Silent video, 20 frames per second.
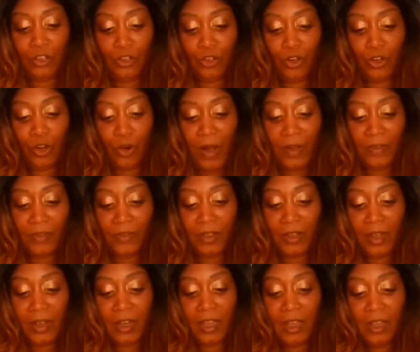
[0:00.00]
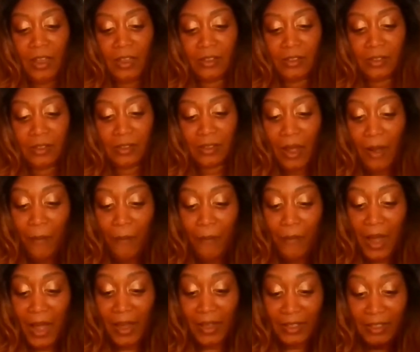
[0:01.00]
You know, I feel like
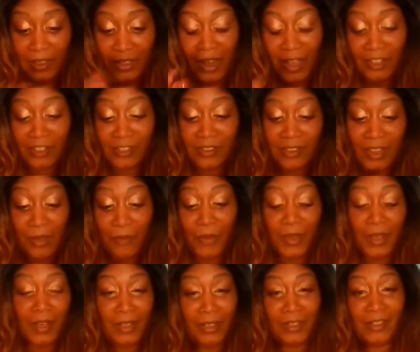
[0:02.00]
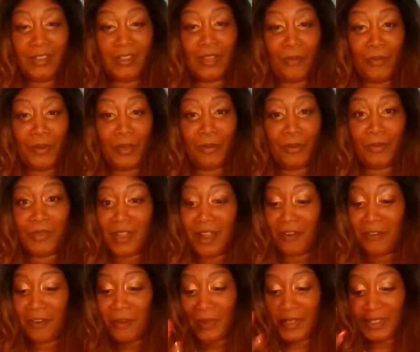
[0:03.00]
somebody. I just keep picking this up, and I'm
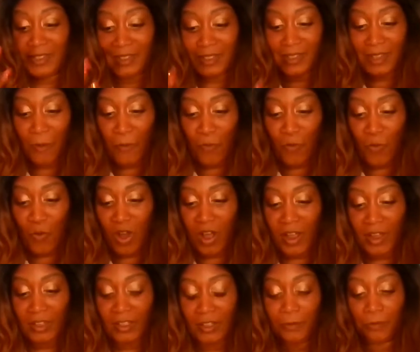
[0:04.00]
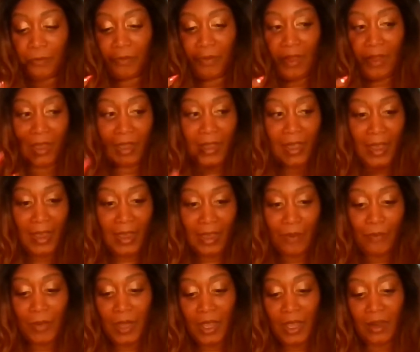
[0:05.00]
sorry, but someone
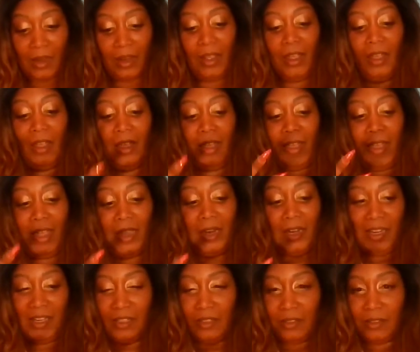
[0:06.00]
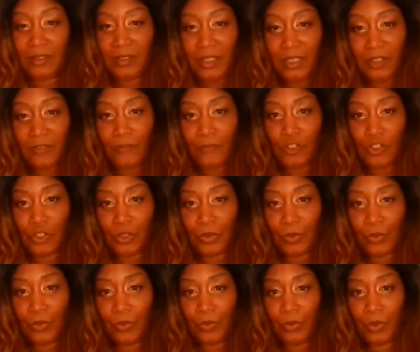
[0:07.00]
came in and he deceived
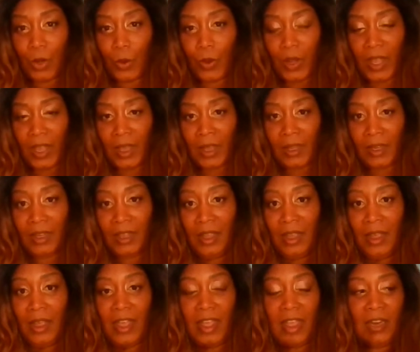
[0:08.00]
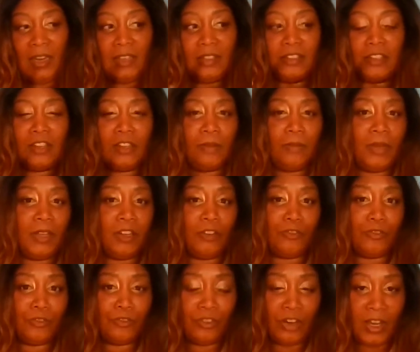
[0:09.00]
you, okay? And this could have been
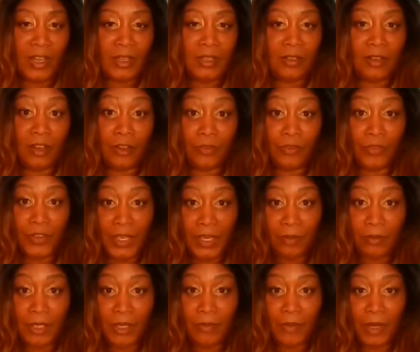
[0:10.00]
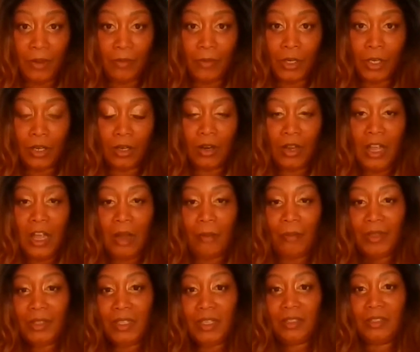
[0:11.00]
a friend, a family member,
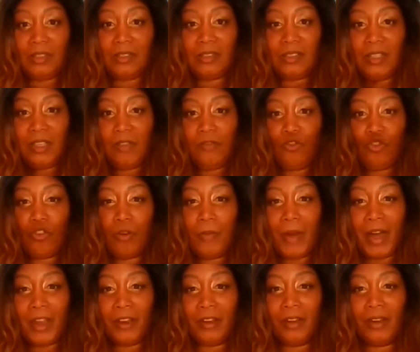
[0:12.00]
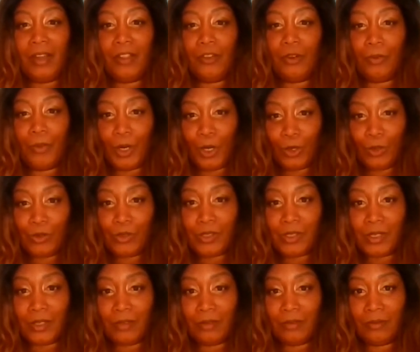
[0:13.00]
but they deceived you about another
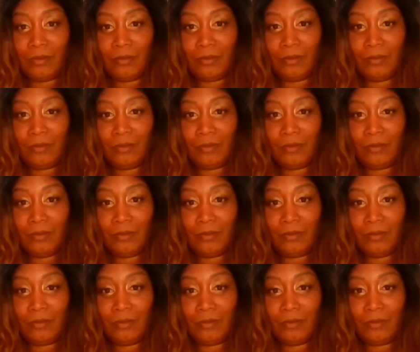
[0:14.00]
person,